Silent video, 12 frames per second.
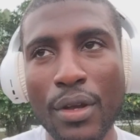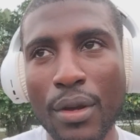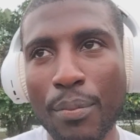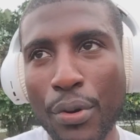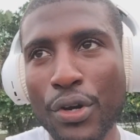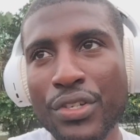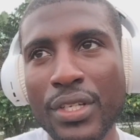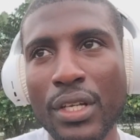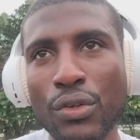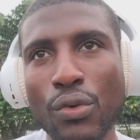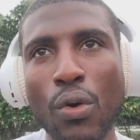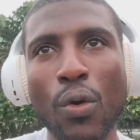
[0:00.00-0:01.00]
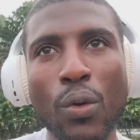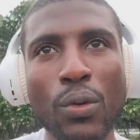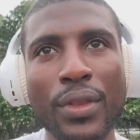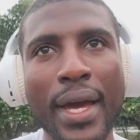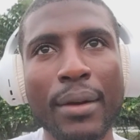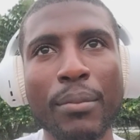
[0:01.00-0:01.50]
person to hold
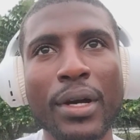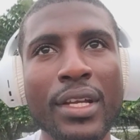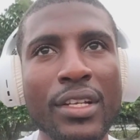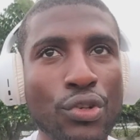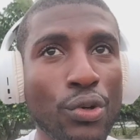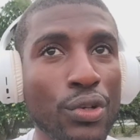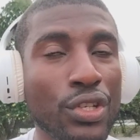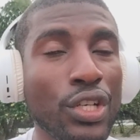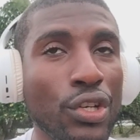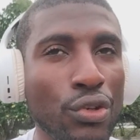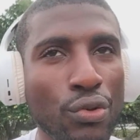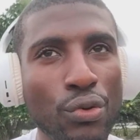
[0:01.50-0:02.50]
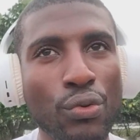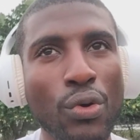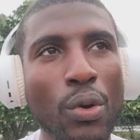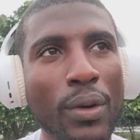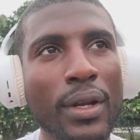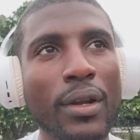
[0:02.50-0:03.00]
that money to continue to
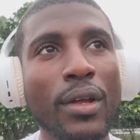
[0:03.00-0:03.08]
grow it.